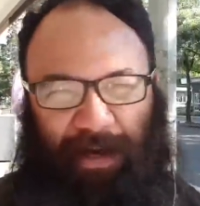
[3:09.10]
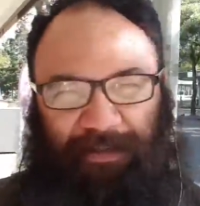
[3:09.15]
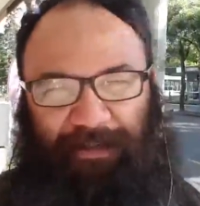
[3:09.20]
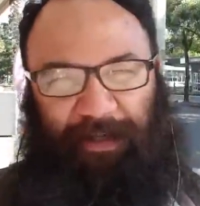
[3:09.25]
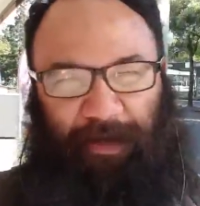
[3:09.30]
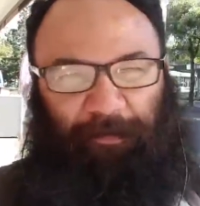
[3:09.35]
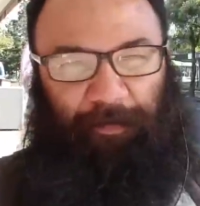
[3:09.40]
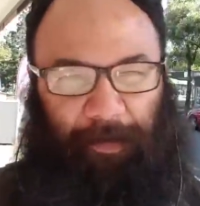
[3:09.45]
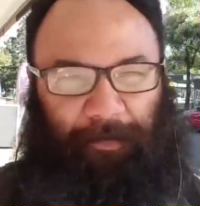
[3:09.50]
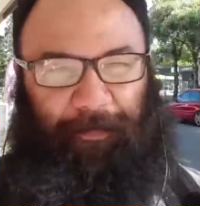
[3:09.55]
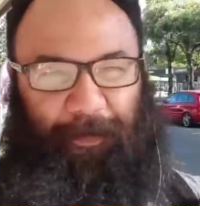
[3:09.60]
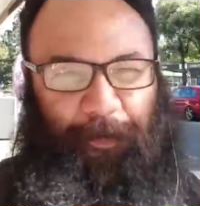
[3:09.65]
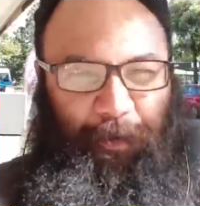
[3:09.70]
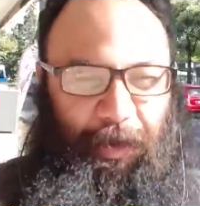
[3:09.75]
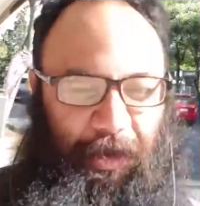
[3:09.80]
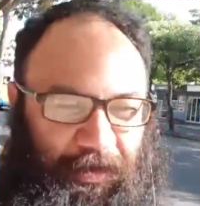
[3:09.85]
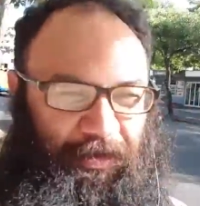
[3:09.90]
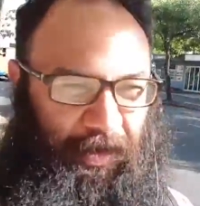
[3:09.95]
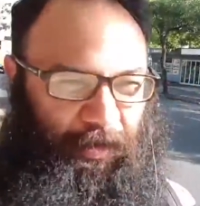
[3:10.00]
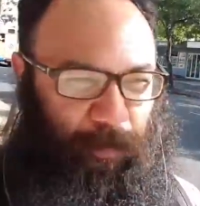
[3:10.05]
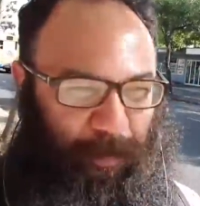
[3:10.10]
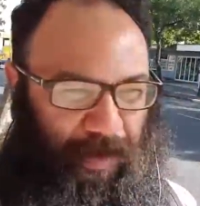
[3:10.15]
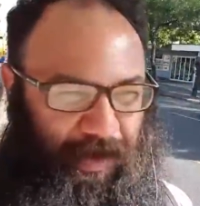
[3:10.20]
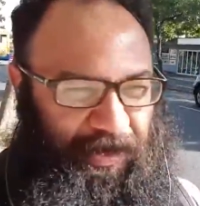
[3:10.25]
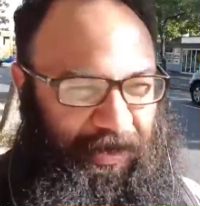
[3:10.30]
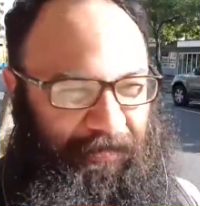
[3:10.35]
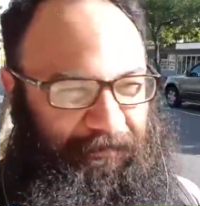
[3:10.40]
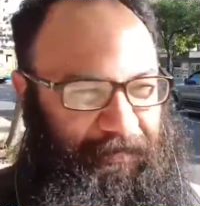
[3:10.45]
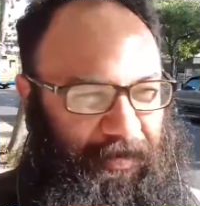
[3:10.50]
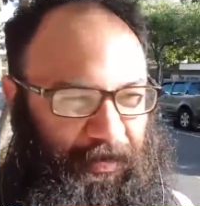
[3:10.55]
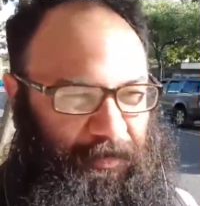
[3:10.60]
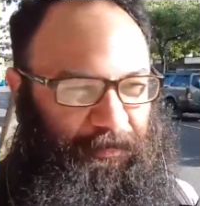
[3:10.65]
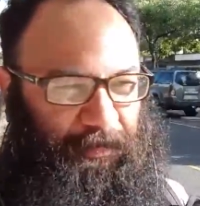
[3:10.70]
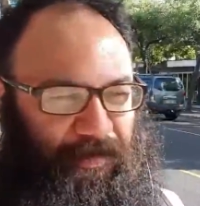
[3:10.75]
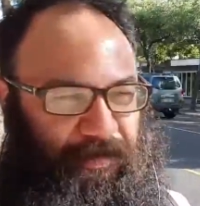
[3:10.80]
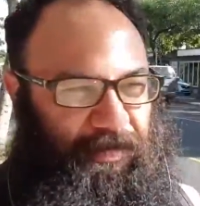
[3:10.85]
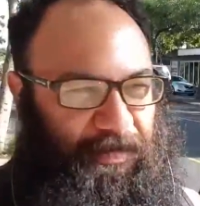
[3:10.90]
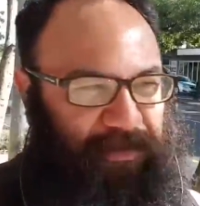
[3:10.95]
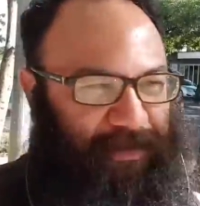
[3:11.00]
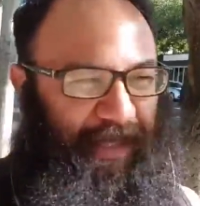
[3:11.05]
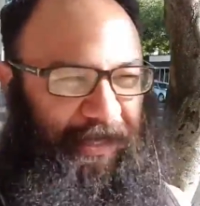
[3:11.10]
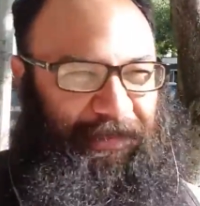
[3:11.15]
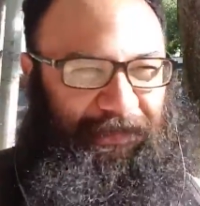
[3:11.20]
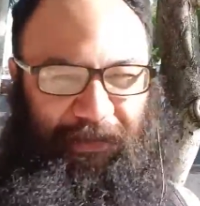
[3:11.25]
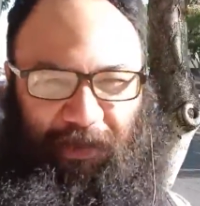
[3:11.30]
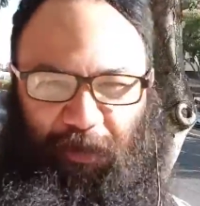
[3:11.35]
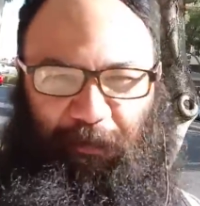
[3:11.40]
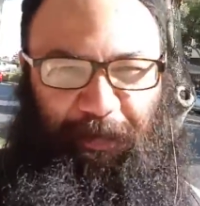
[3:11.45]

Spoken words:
Alright, so you're probably wondering why I filmed all those like